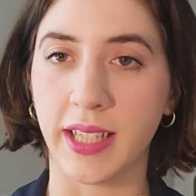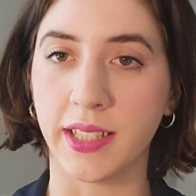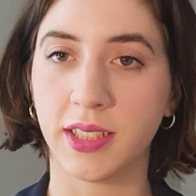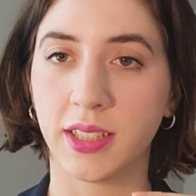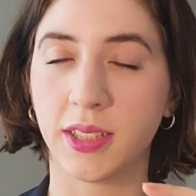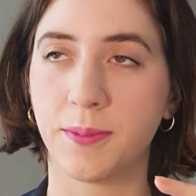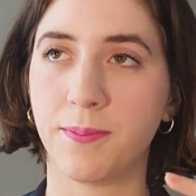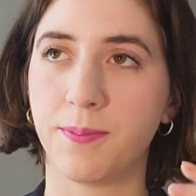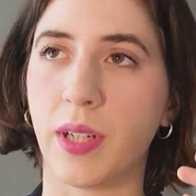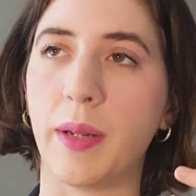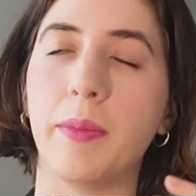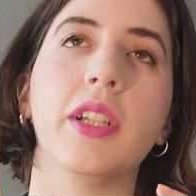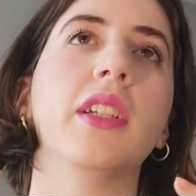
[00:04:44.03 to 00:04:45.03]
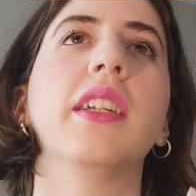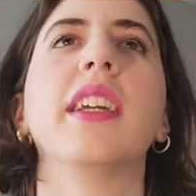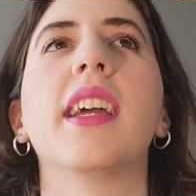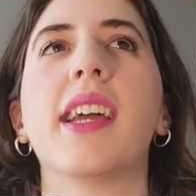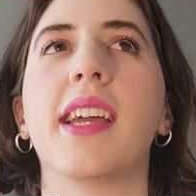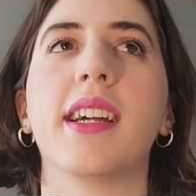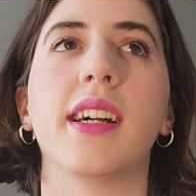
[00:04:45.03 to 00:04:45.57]
It's
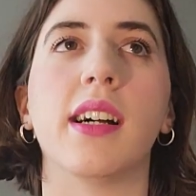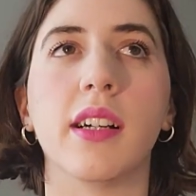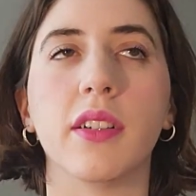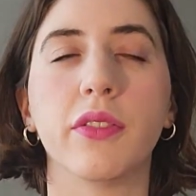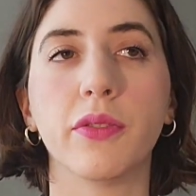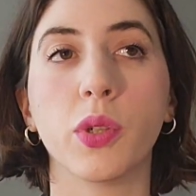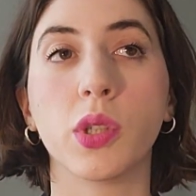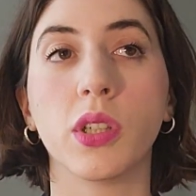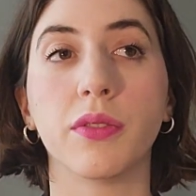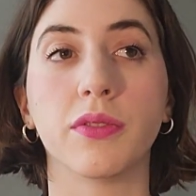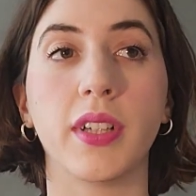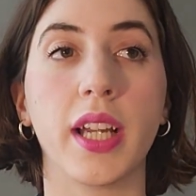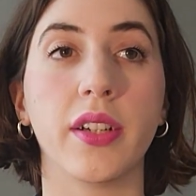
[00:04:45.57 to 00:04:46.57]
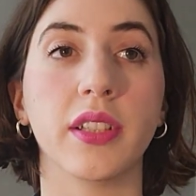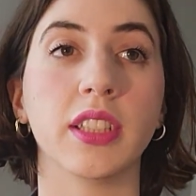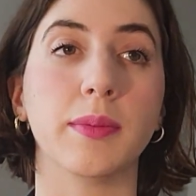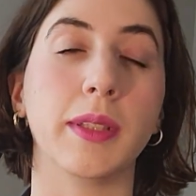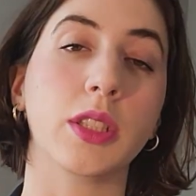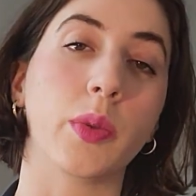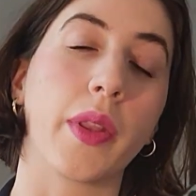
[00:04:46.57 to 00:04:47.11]
primarily a floral
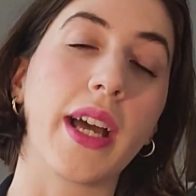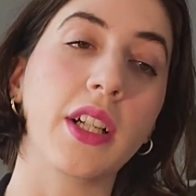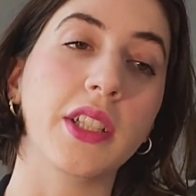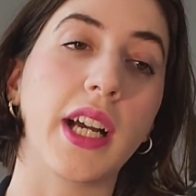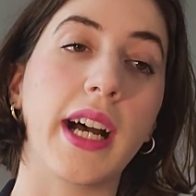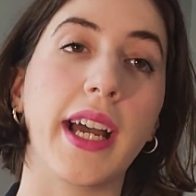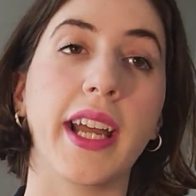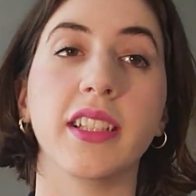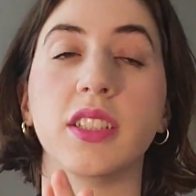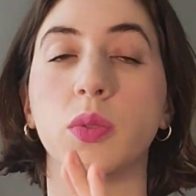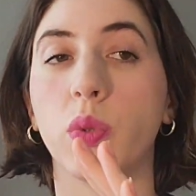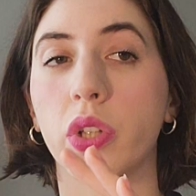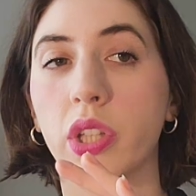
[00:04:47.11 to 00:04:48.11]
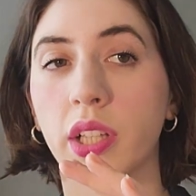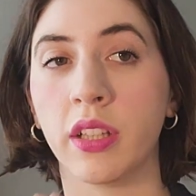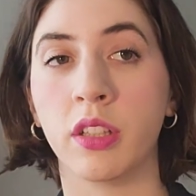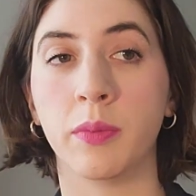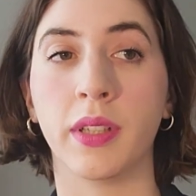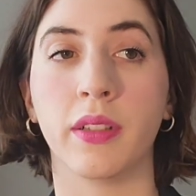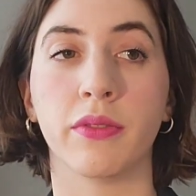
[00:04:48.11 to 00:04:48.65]
fragrance mixed with aldehydes with a
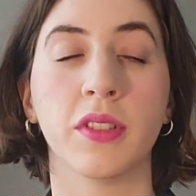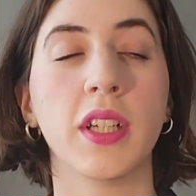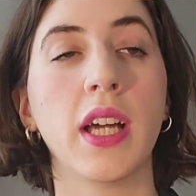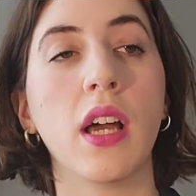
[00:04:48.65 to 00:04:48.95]
little bit of